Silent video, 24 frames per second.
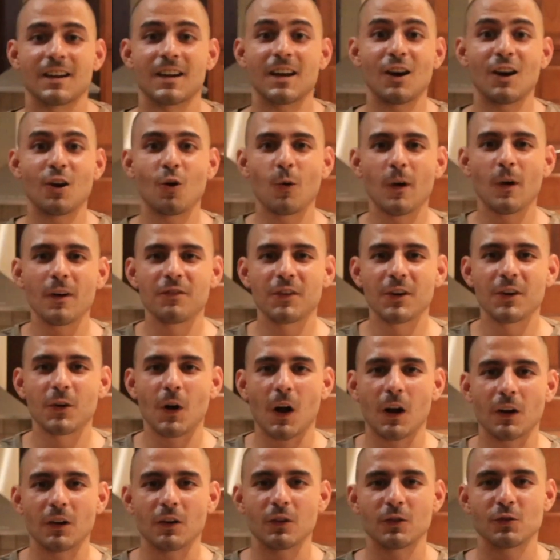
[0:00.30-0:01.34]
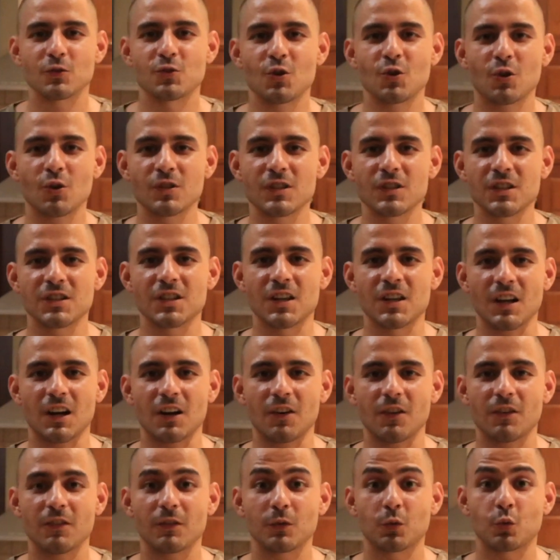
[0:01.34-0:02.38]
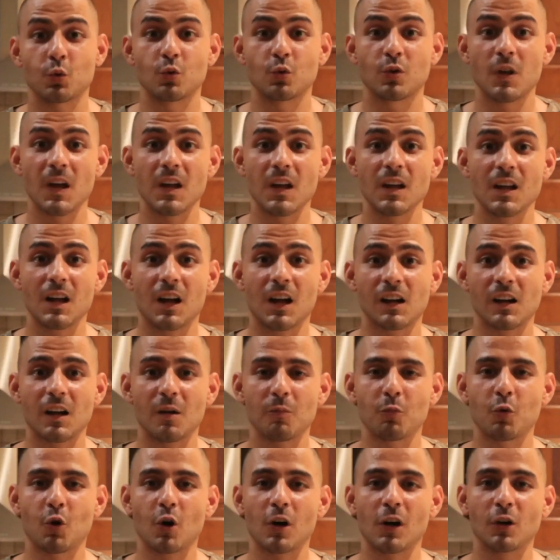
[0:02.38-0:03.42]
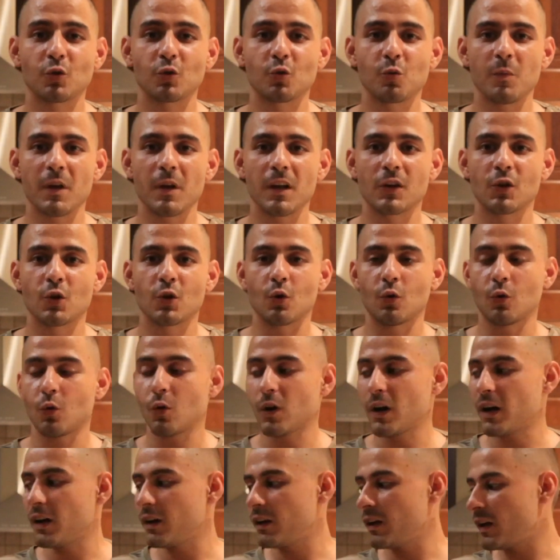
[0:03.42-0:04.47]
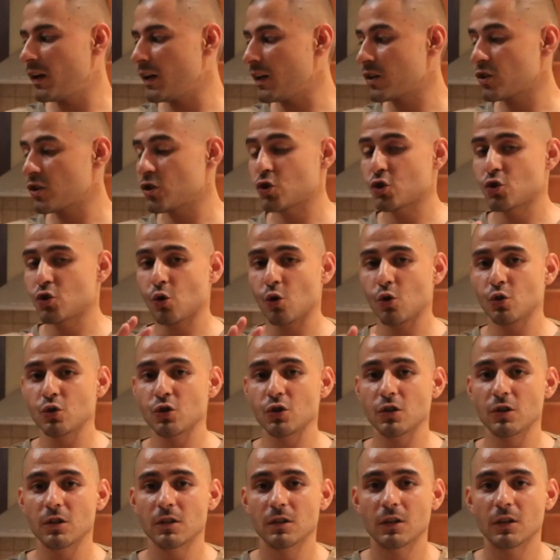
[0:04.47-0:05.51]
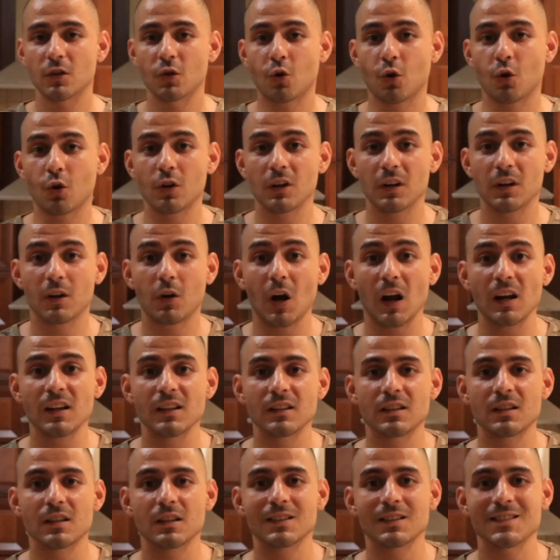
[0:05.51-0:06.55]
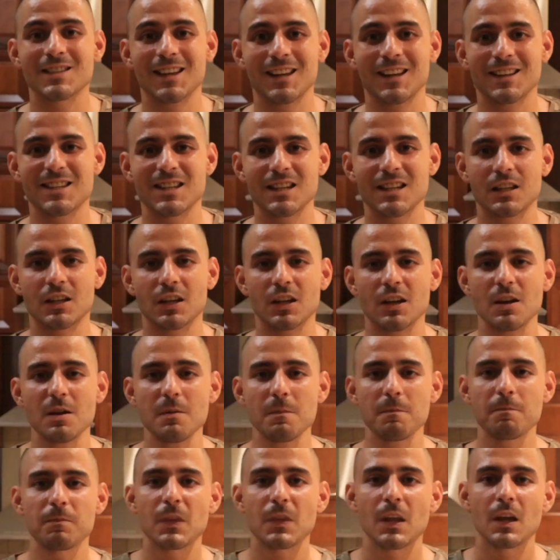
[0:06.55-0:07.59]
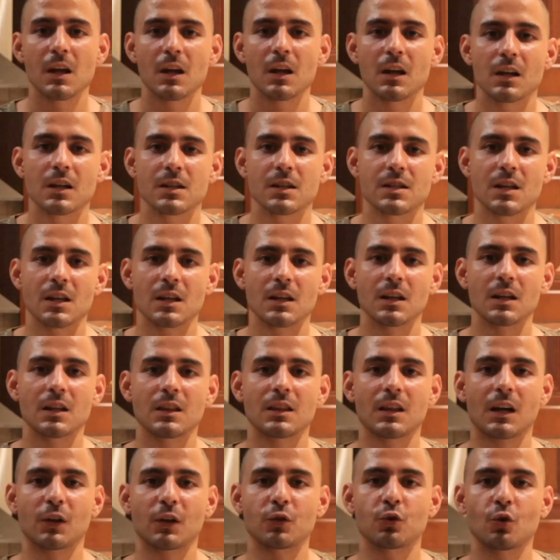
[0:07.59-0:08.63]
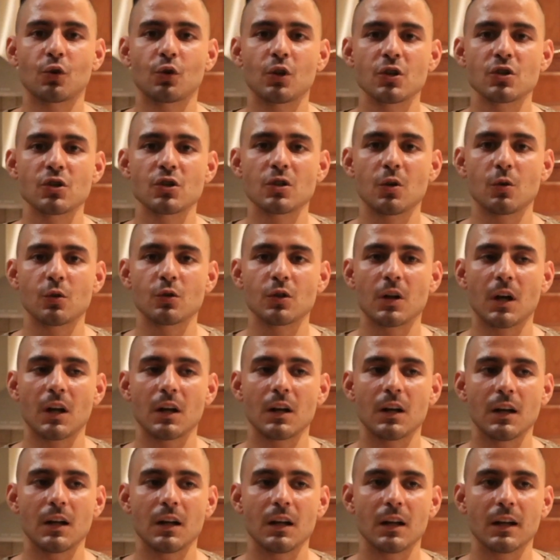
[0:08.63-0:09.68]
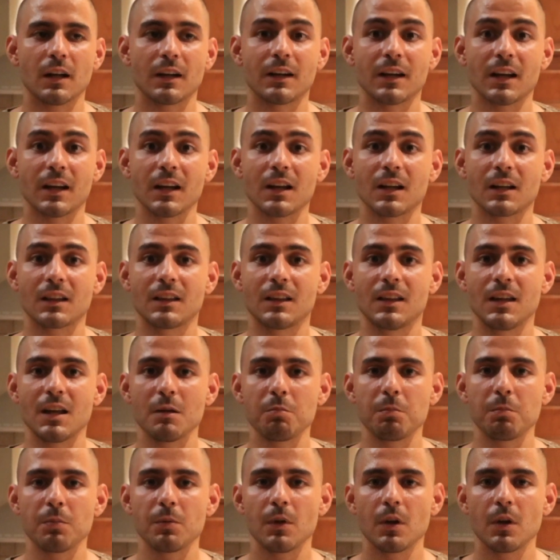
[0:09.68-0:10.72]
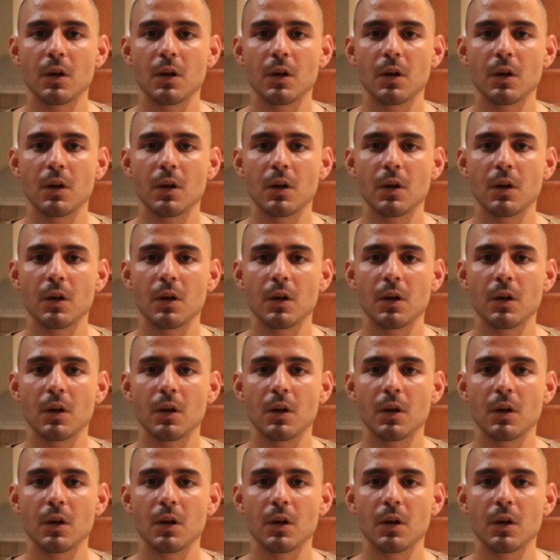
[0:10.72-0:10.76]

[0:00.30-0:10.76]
Hello everyone, George is here. Today I am gonna to make you a sauce called tzatziki. It's a traditional Greek dip.